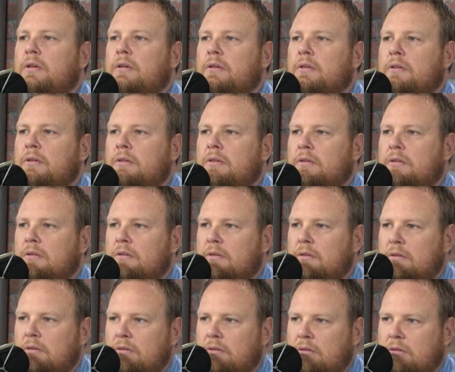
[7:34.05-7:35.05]

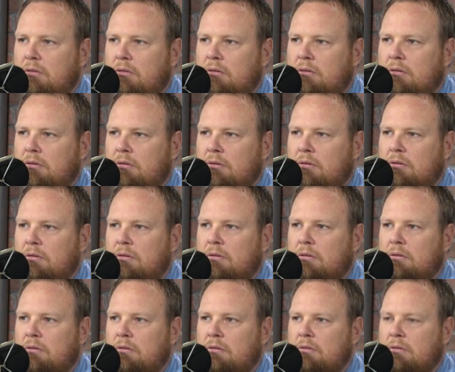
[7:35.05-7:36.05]

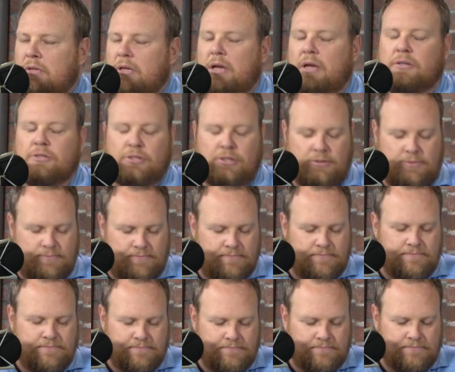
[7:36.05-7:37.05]

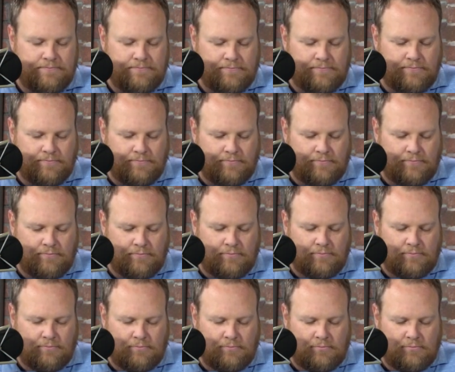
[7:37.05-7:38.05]

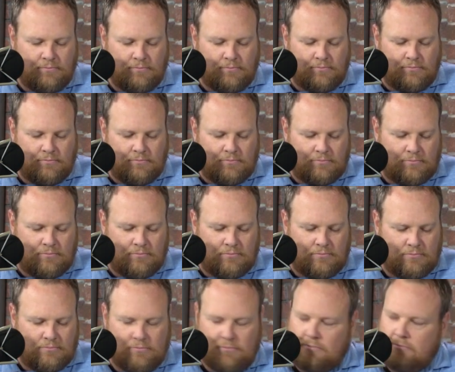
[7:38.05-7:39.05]

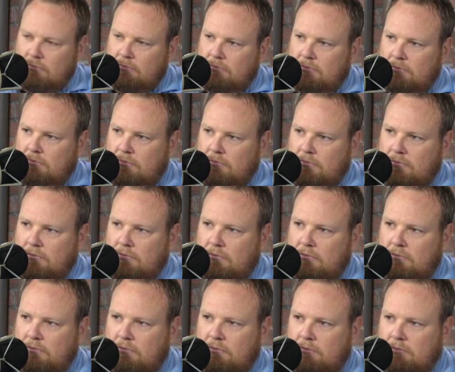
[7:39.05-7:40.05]

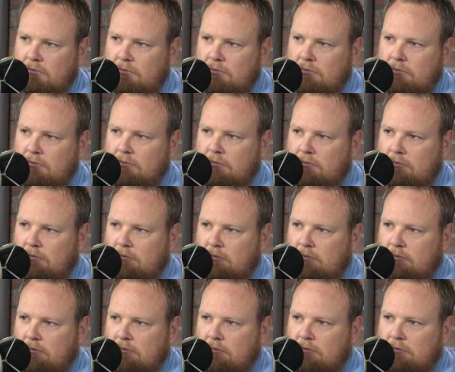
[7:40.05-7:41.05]

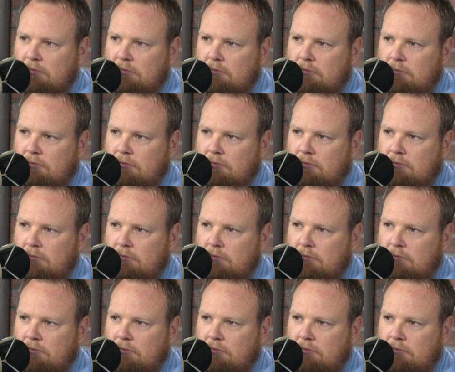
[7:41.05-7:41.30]
No words are spoken by the person on screen.